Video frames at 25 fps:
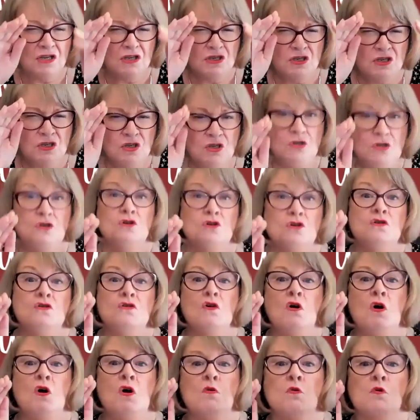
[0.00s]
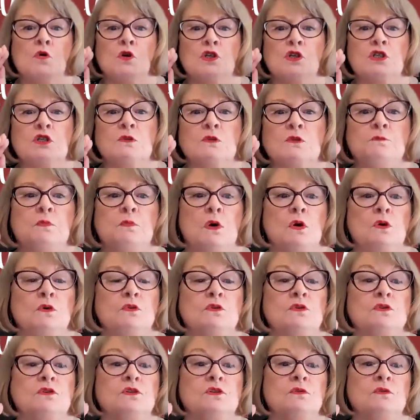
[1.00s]
You were
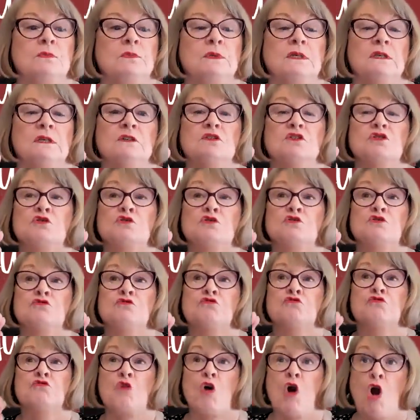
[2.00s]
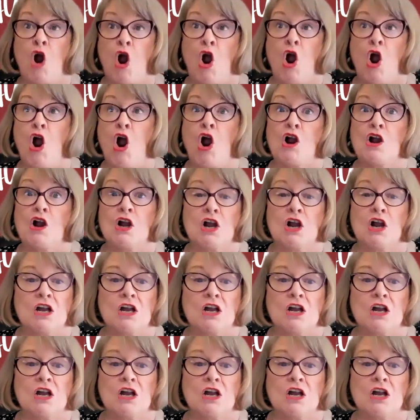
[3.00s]
supposed to be strong.